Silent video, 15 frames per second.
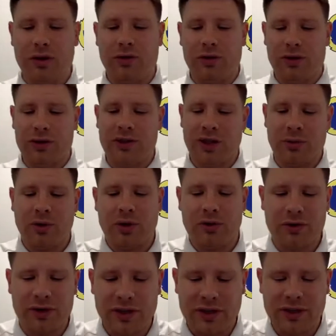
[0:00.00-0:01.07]
over in St. Paul
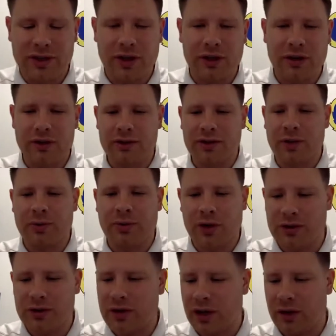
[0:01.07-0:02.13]
for TCA, St.
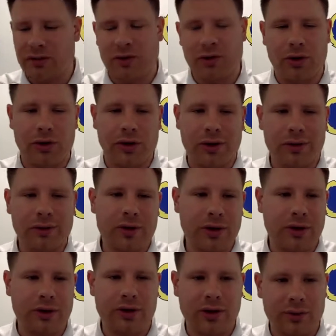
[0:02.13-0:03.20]
Paul is kind of growing
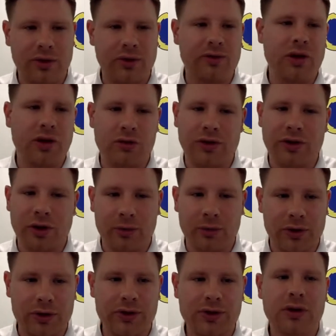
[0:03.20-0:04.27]
in terms of COVID
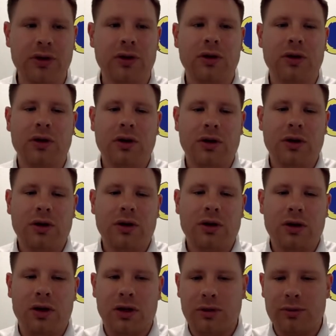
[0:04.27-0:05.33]
numbers
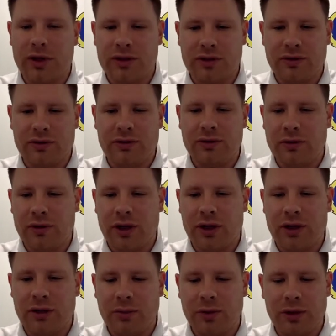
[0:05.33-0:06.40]
as of
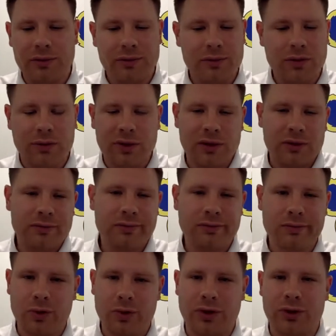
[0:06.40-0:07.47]
late. But I mean,
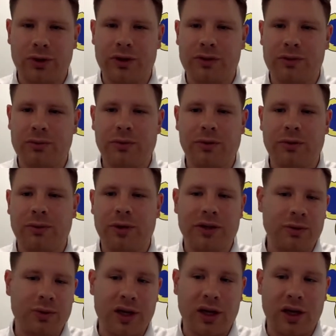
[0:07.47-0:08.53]
we're doing the
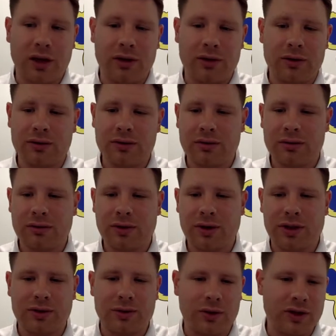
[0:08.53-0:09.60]
best we can.
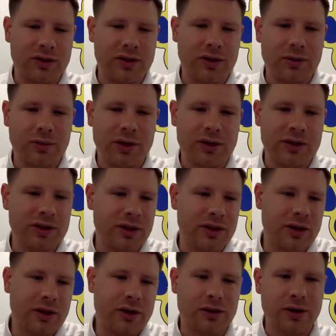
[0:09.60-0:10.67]
That's what I tell Betsy,
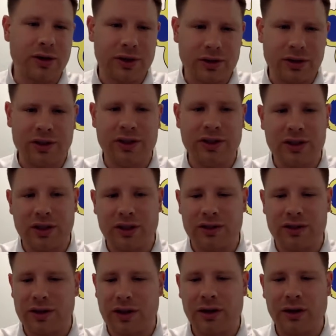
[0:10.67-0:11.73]
our director at TCA,
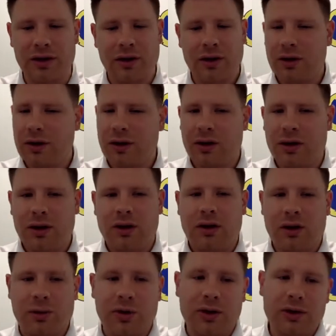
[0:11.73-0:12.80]
is that,
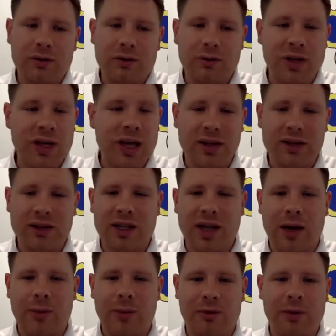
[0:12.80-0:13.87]
I mean, we can't
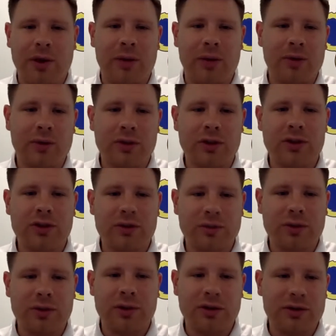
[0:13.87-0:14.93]
stop it from happening. We can just
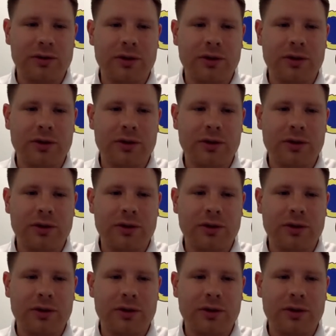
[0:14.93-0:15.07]
minimize the